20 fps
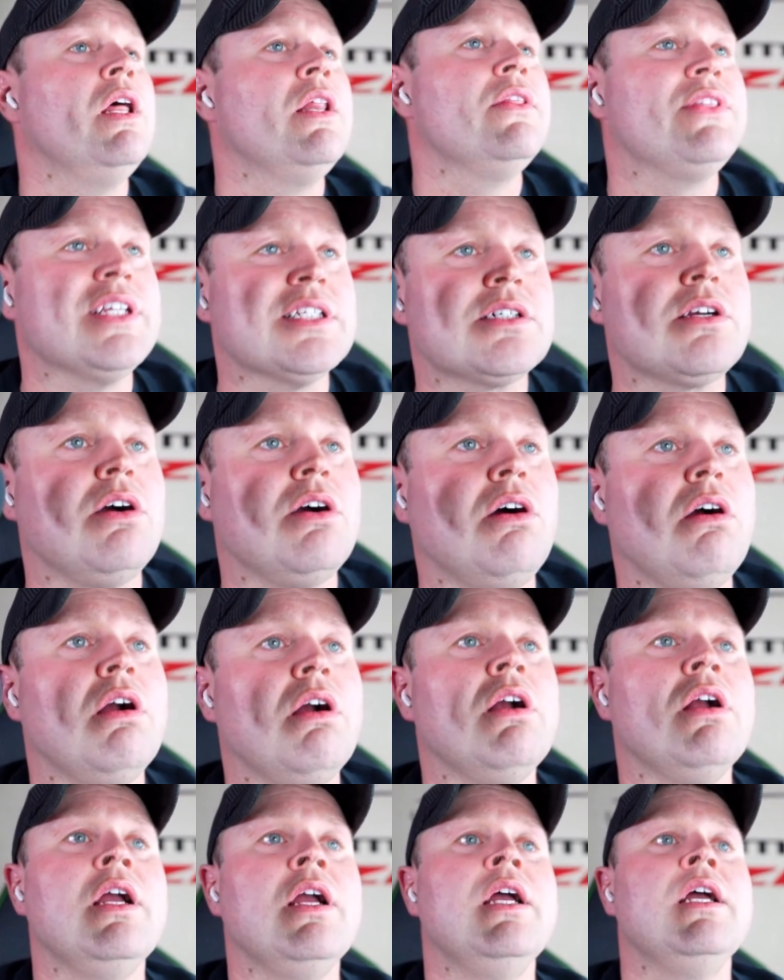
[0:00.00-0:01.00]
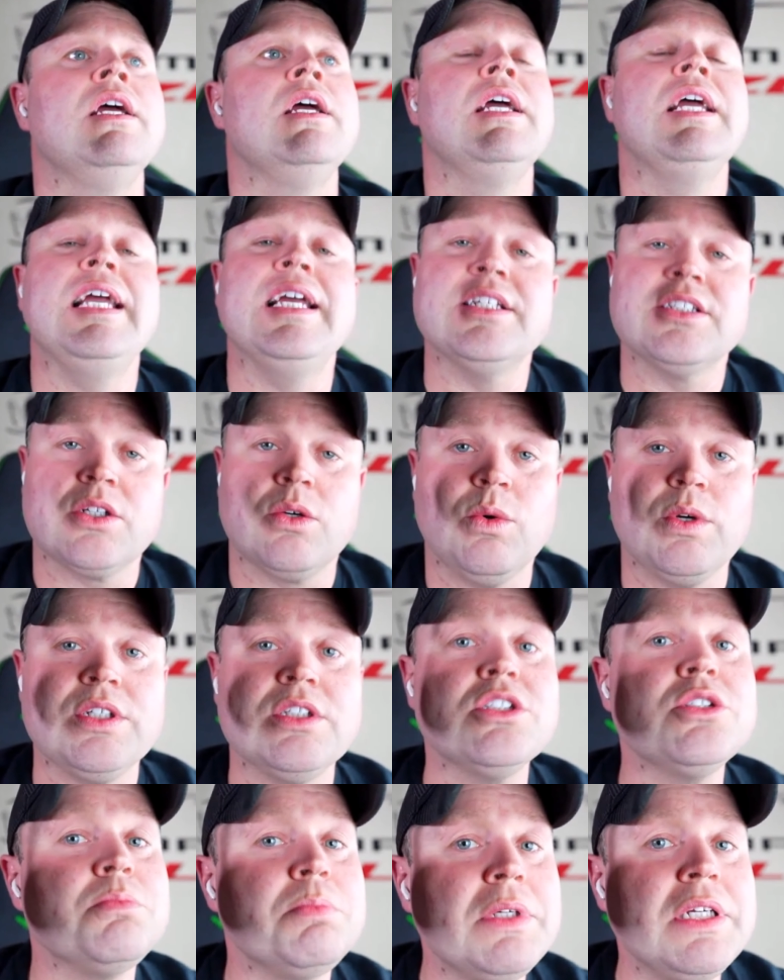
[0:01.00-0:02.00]
This car is going
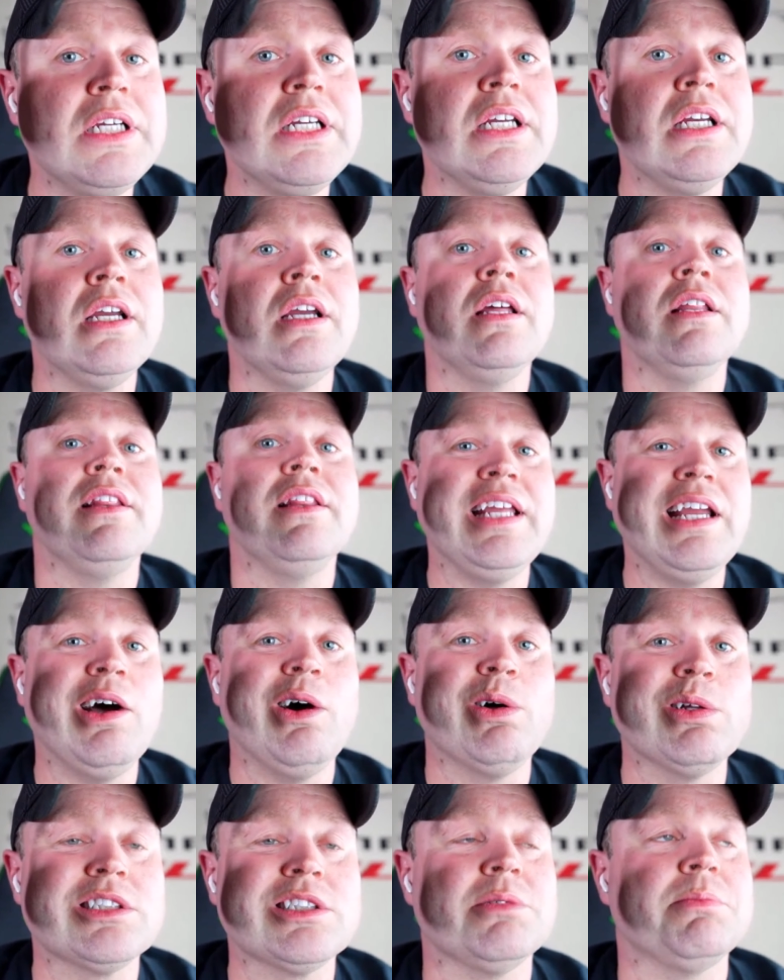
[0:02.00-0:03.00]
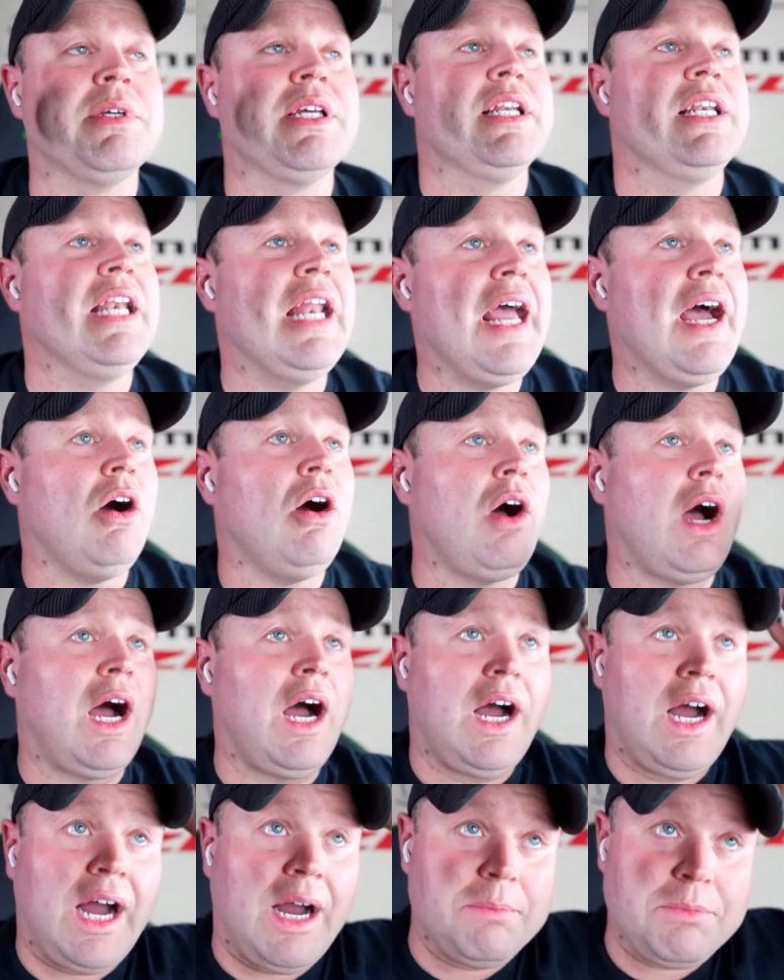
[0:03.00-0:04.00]
to be the ultimate. Now,
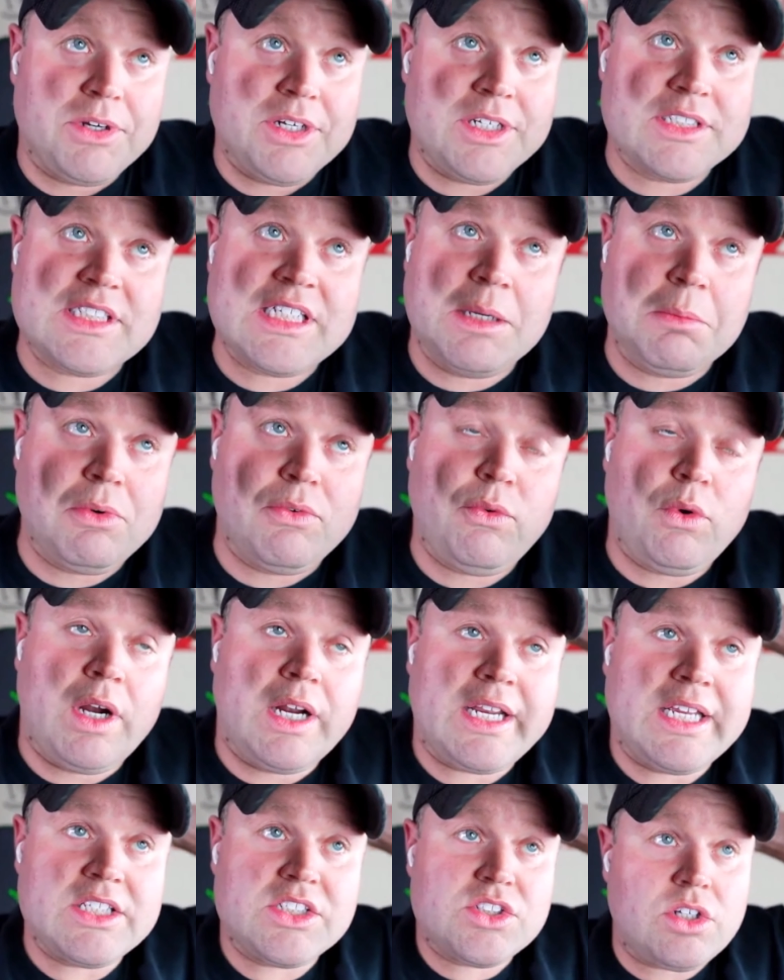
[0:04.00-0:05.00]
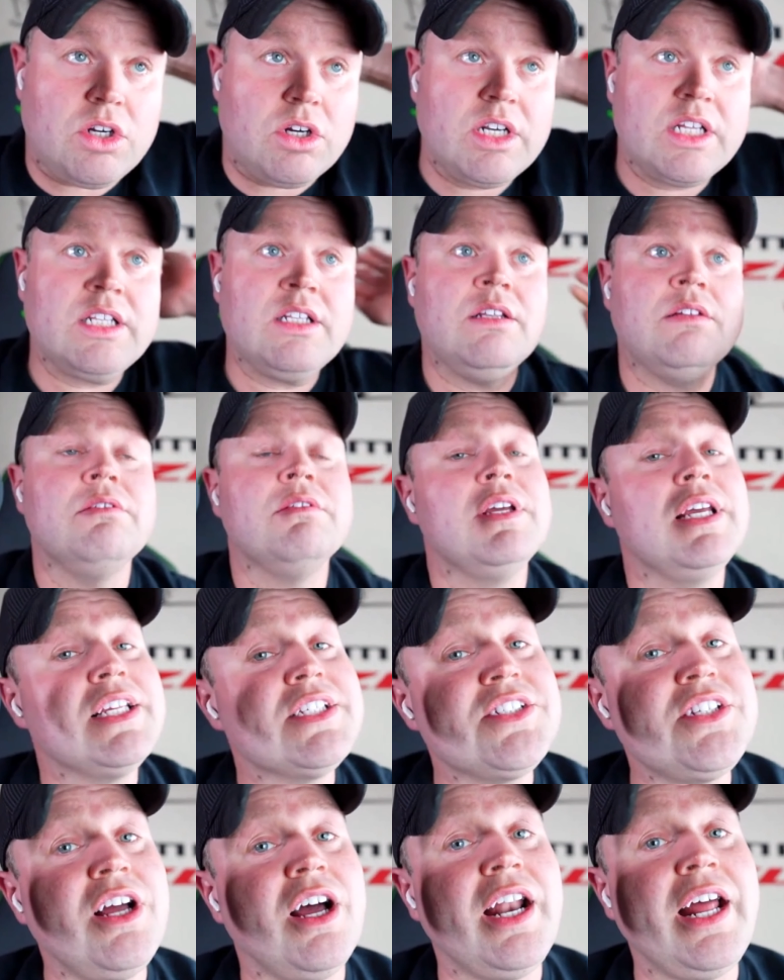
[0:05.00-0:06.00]
I'm going to say before I get started, it's
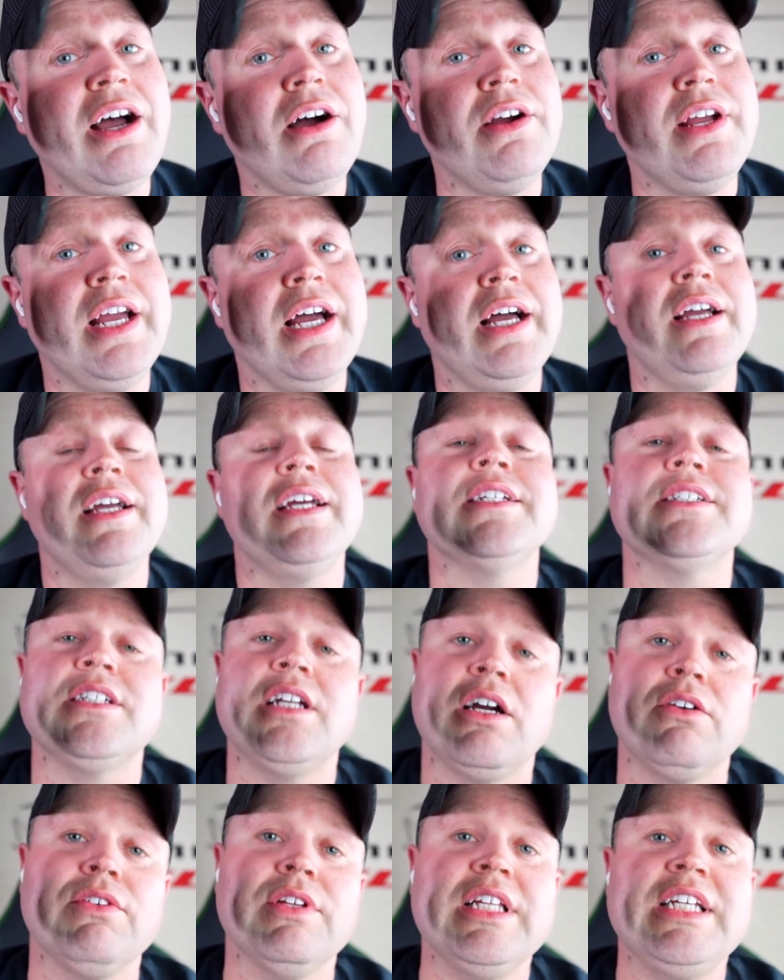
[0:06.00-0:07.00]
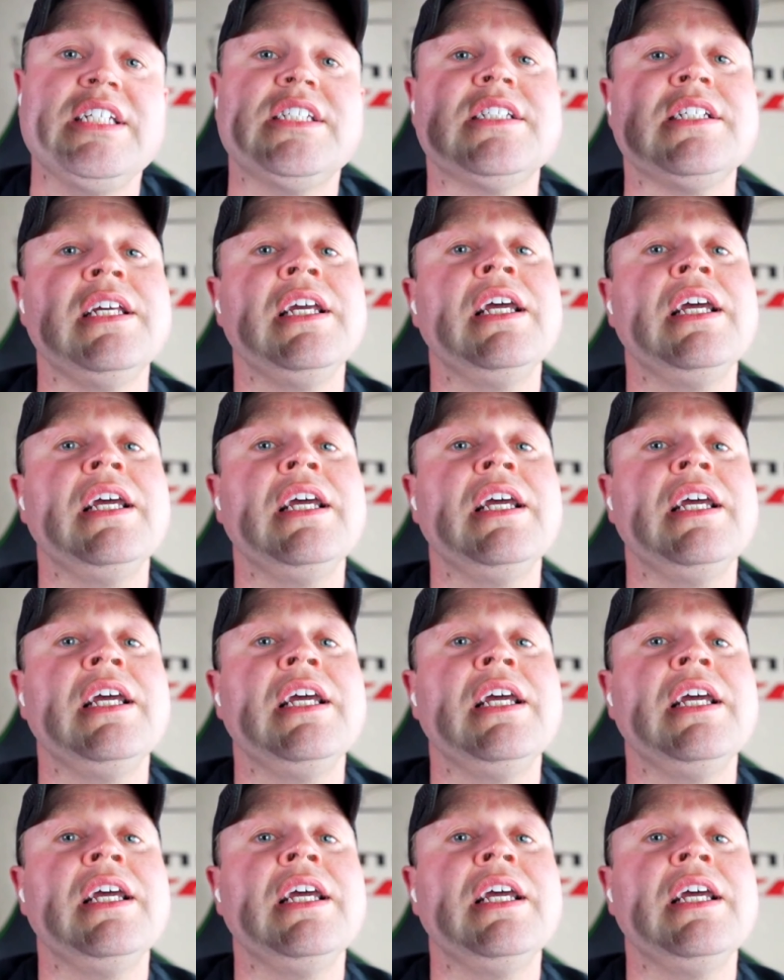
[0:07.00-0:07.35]
not out yet. It's not released.